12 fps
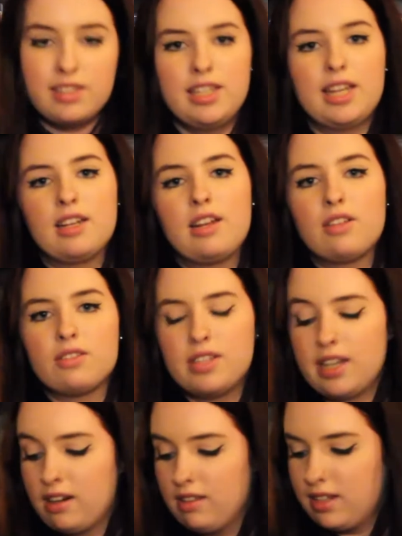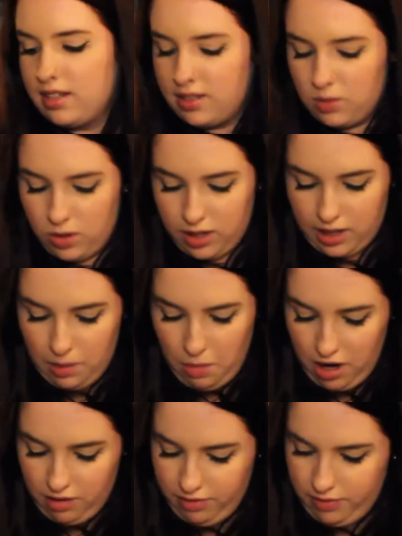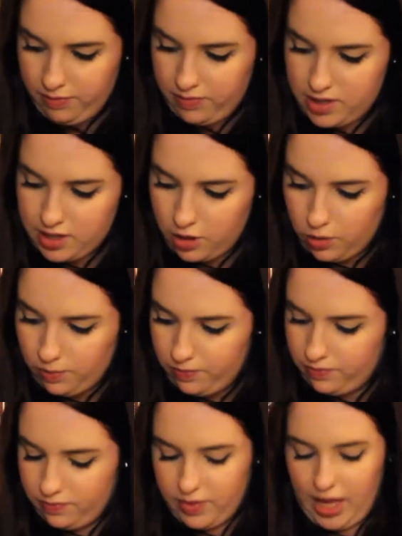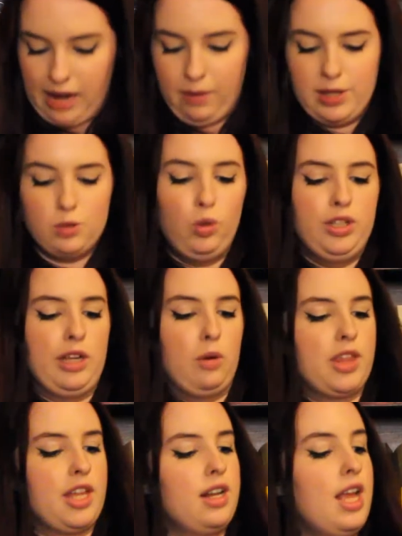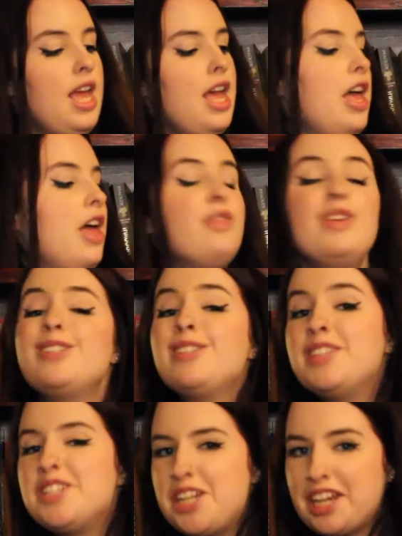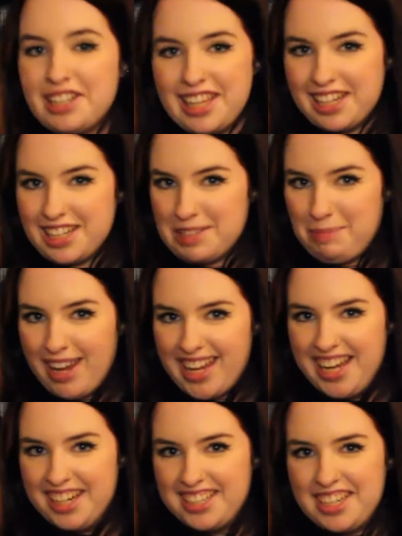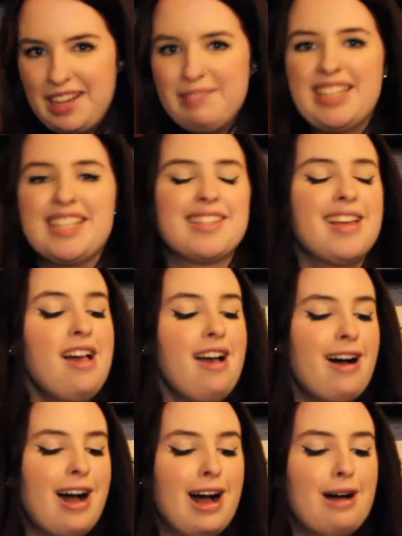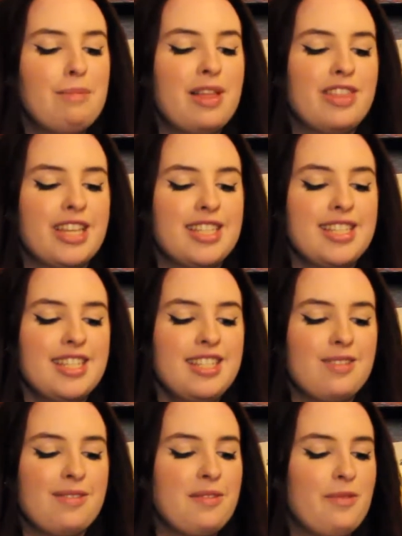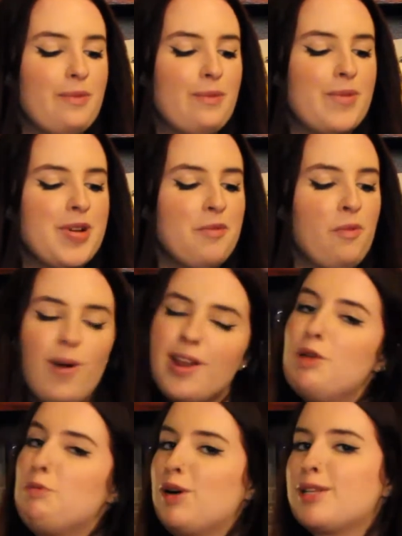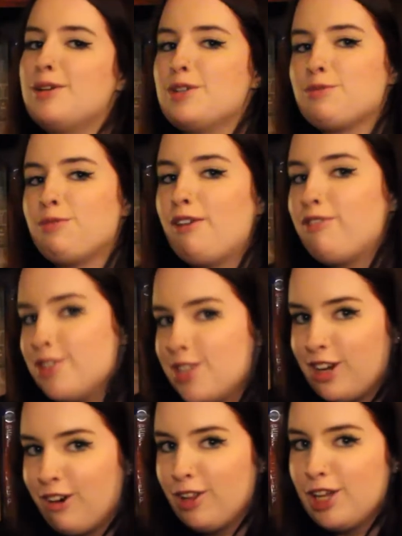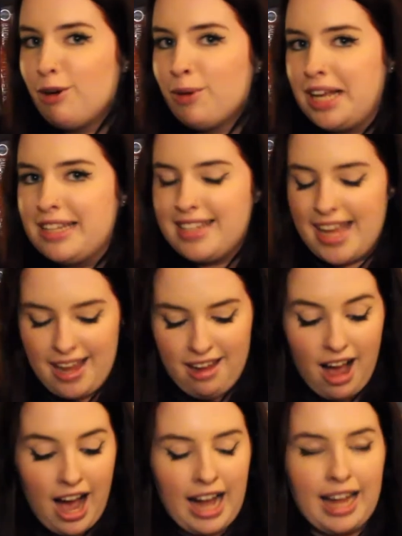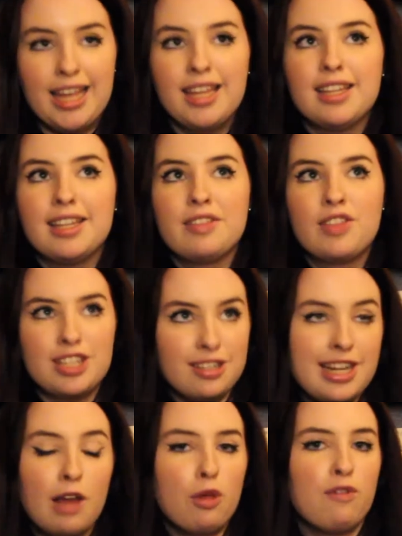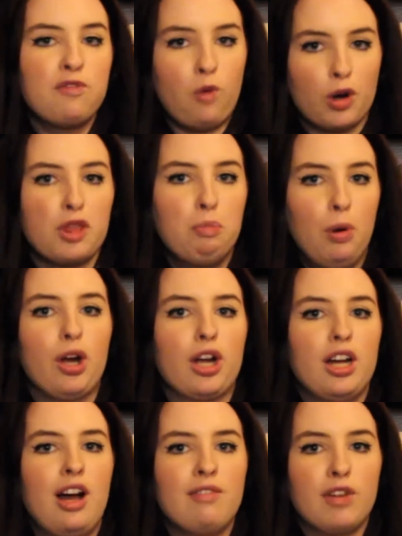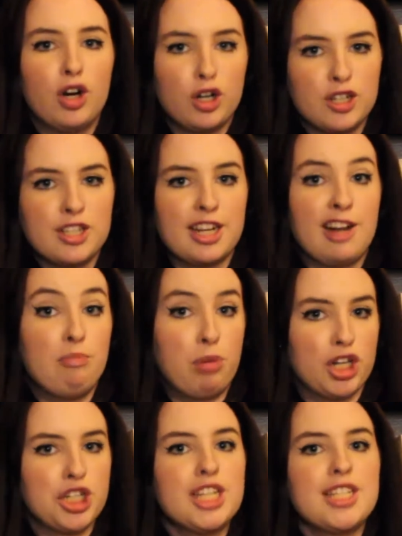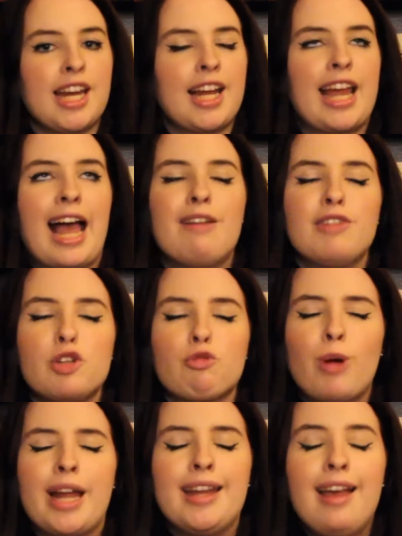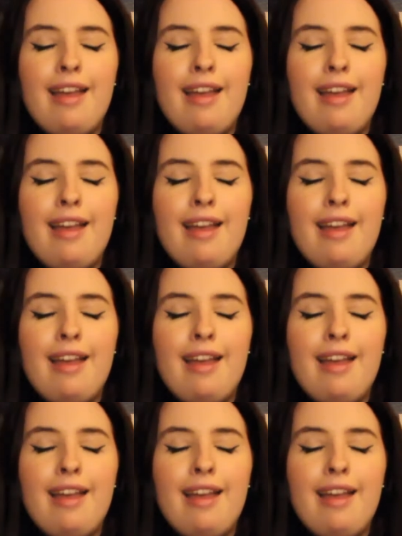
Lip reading: is yet another sticker that doesn't want to come off. So anyways, we'll deal with it. This is The Cheerleaders by Kara Thomas. This is one of the books I was referencing earlier when I say this is now the 4th book of hers that I've purchased, and I haven't read